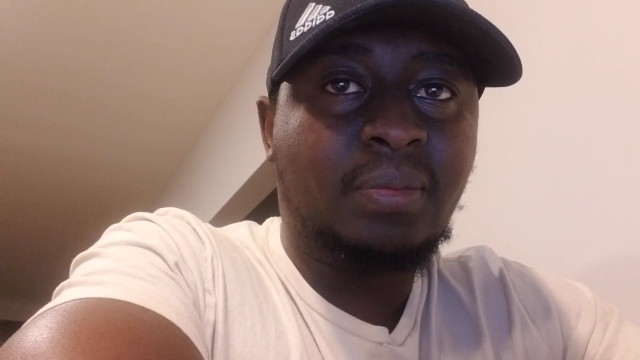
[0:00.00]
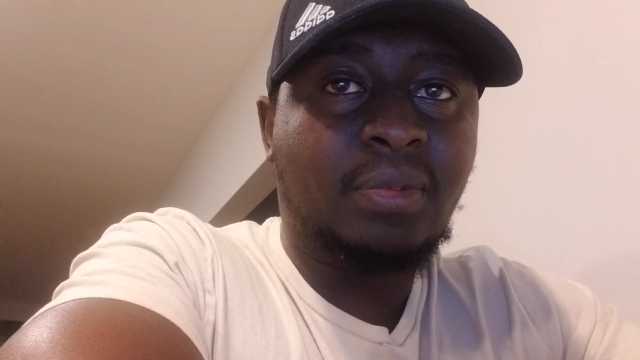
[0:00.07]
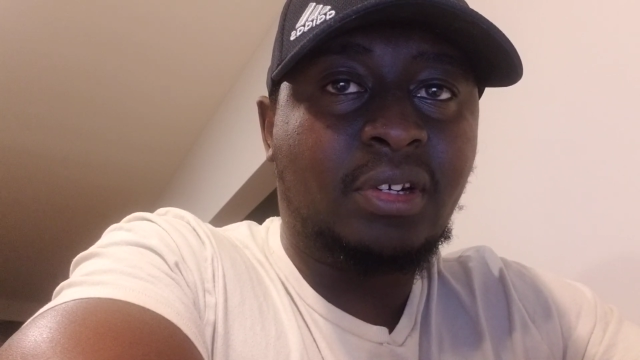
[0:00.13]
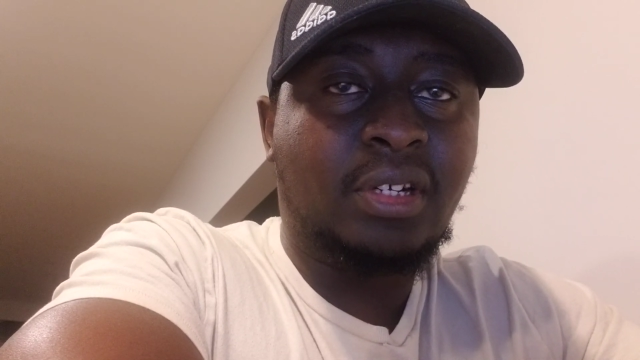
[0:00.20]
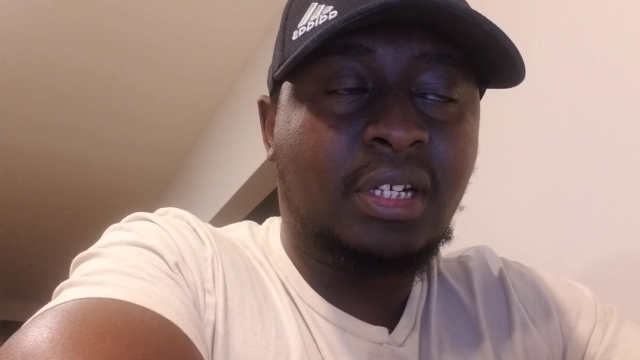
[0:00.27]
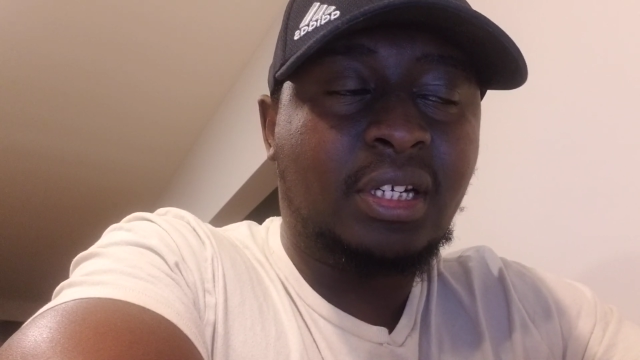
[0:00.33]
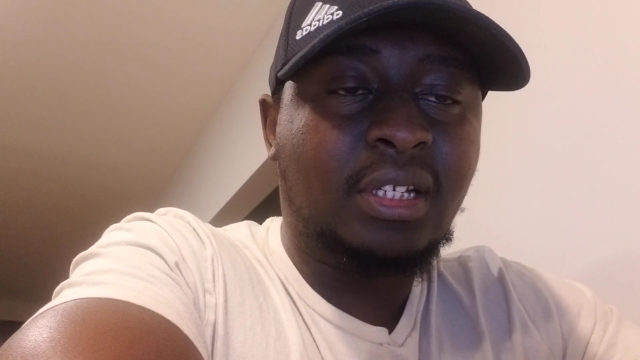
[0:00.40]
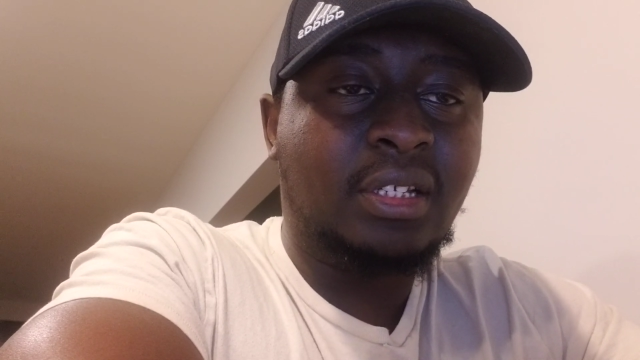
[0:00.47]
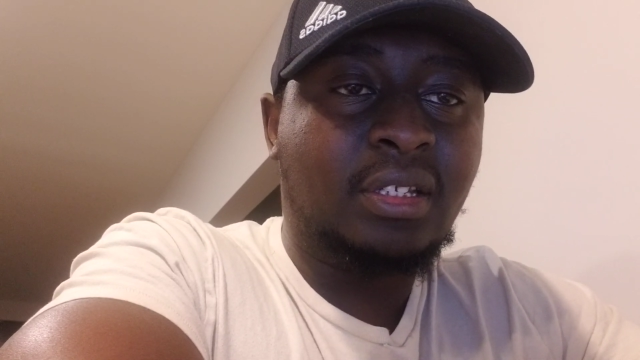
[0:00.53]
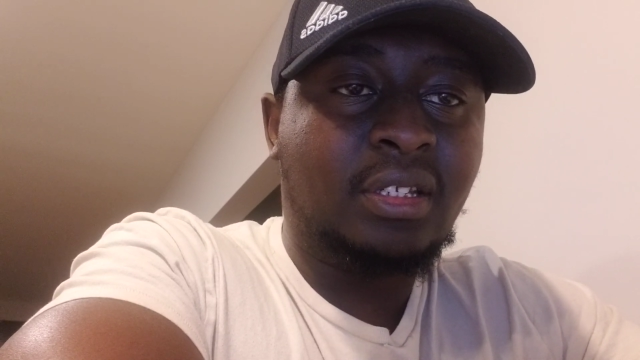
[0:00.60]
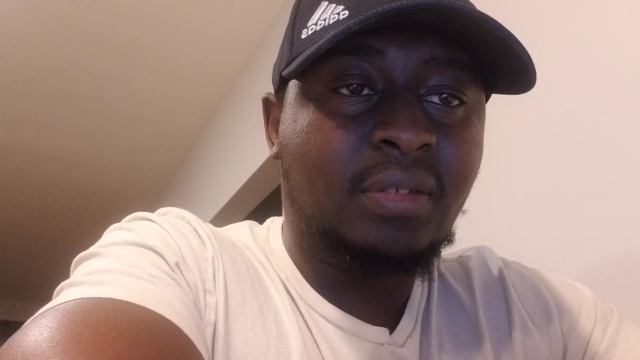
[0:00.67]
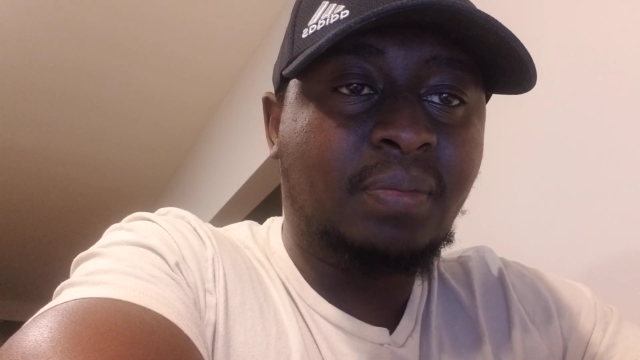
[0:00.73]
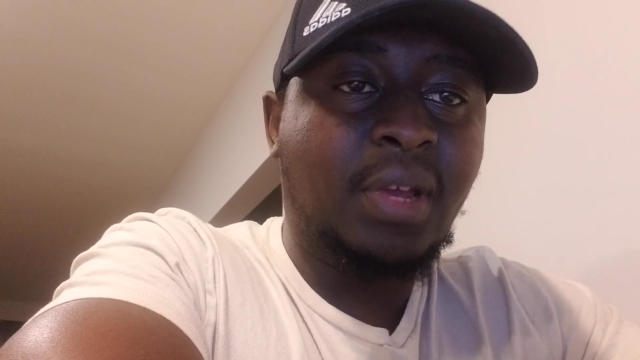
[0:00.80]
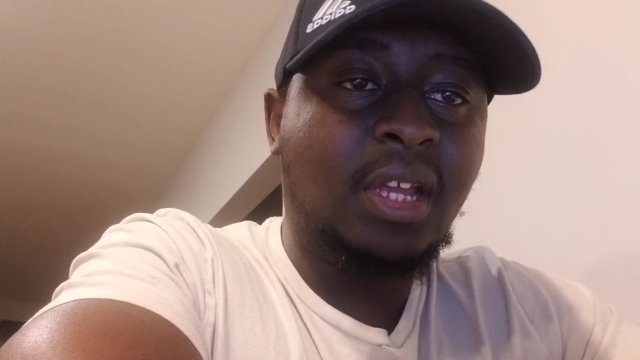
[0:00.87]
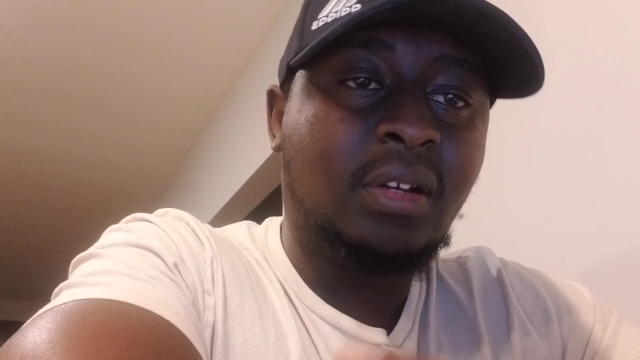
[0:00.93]
blockers
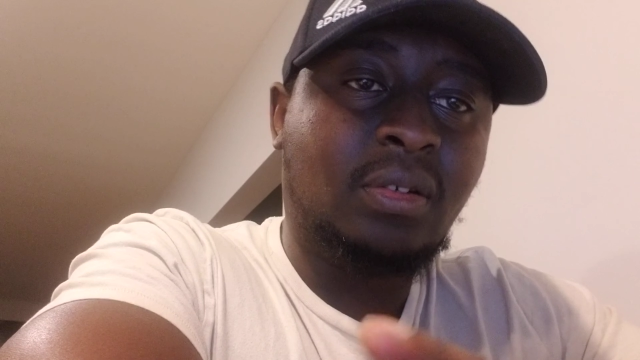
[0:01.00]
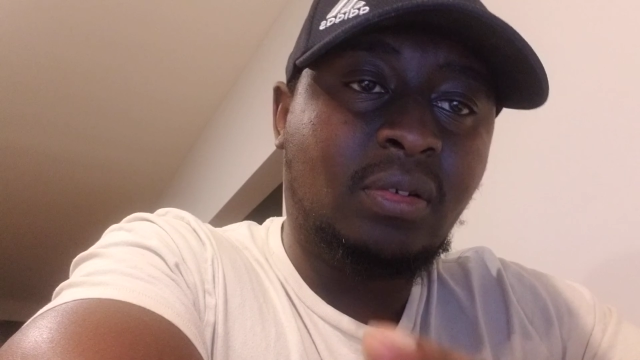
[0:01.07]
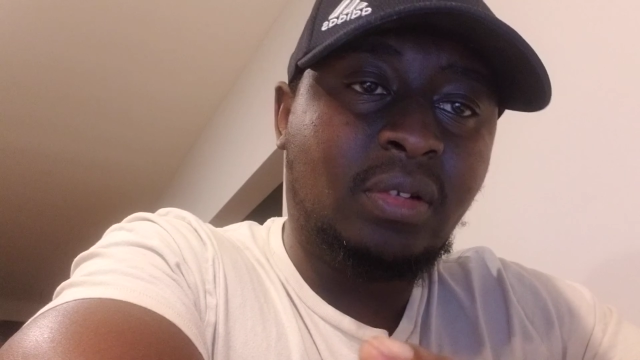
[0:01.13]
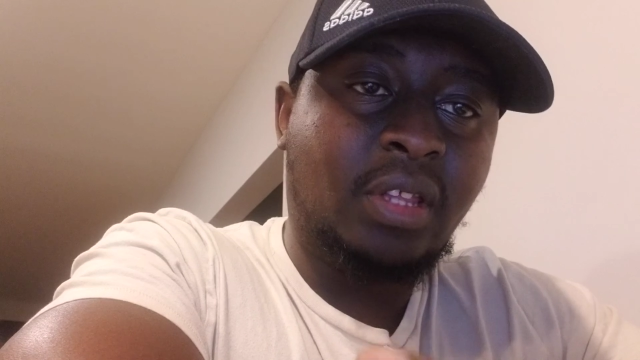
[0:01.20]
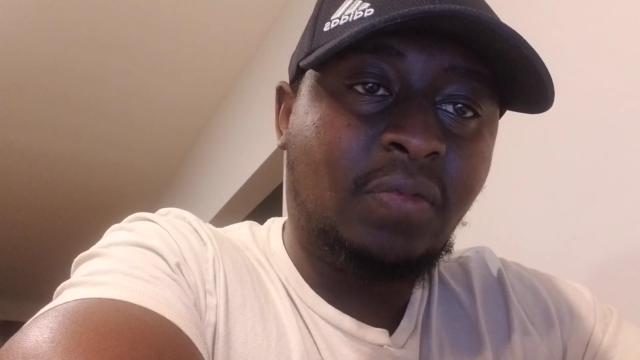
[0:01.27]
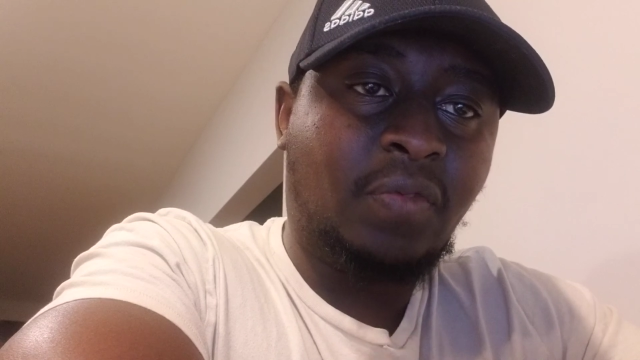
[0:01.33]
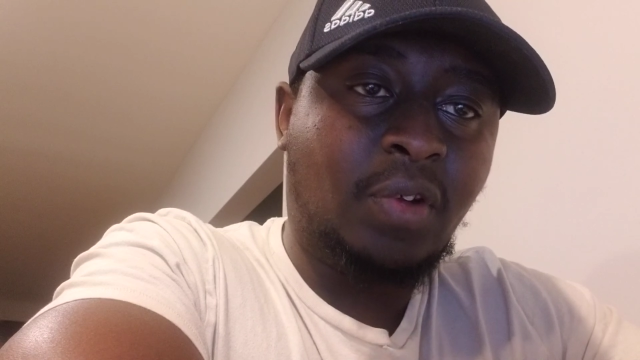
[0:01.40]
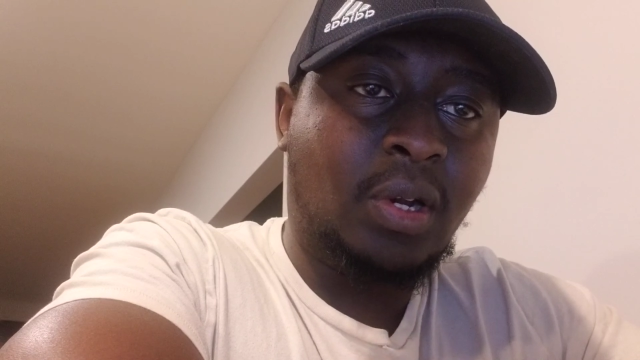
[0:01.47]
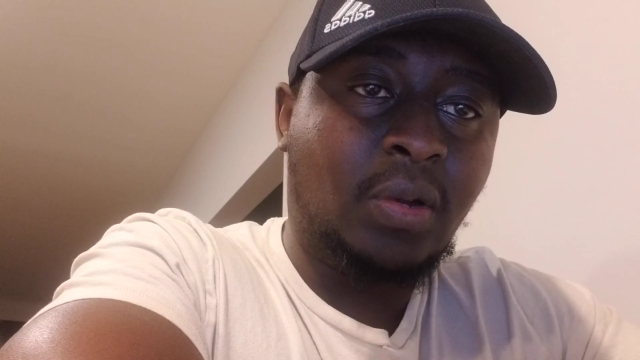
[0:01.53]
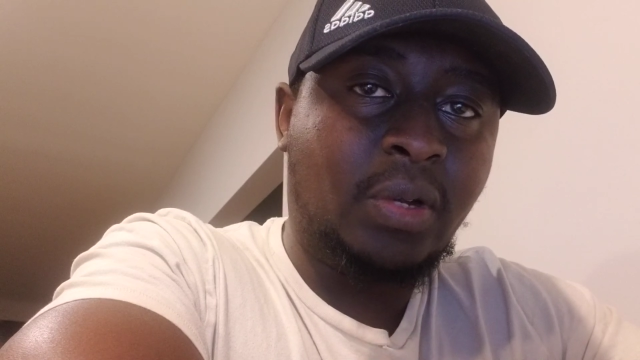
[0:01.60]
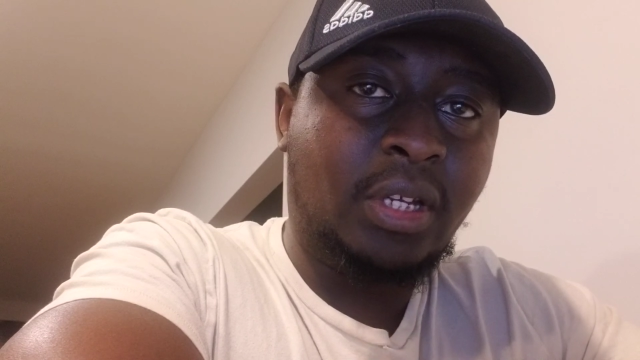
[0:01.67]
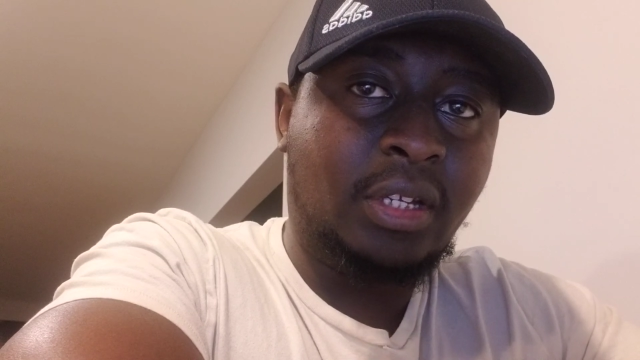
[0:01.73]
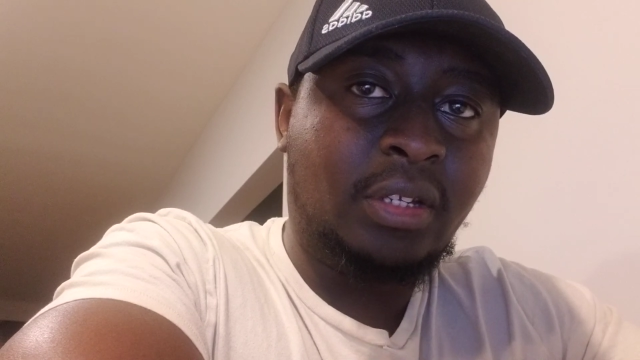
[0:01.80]
may include the following: